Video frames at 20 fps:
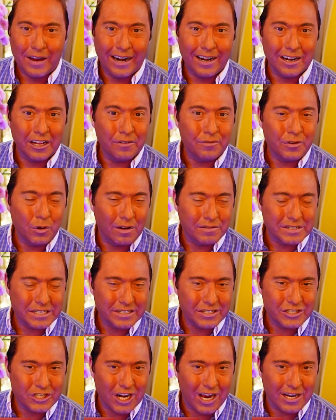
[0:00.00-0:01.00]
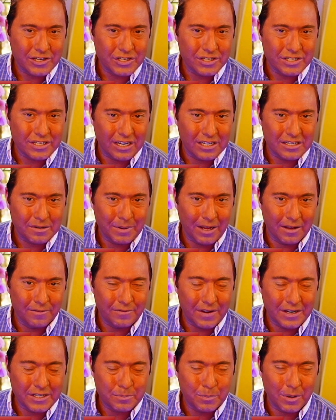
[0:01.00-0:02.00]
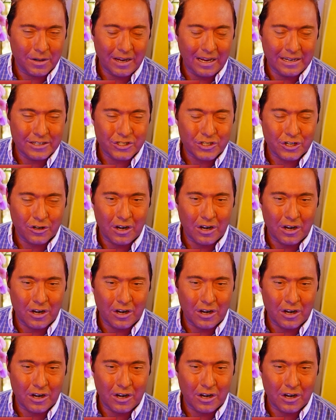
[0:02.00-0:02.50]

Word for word: Finally, if you have a suggestion, send it to me on Facebook,